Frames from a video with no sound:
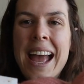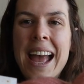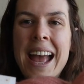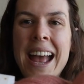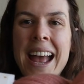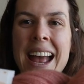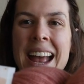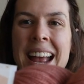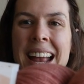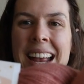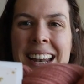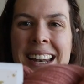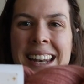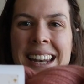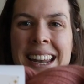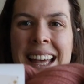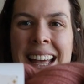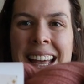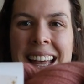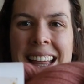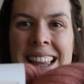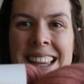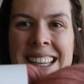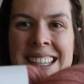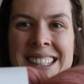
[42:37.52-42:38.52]
And
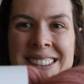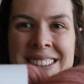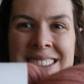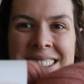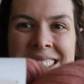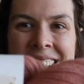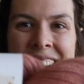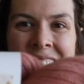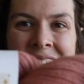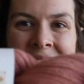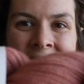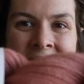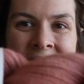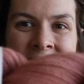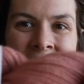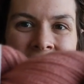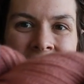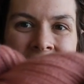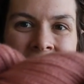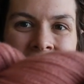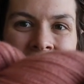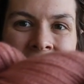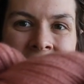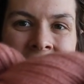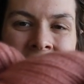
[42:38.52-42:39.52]
this one's called
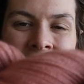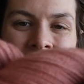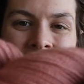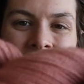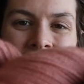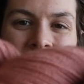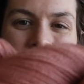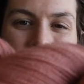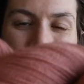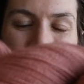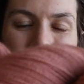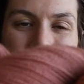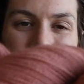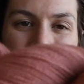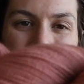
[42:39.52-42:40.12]
Theater.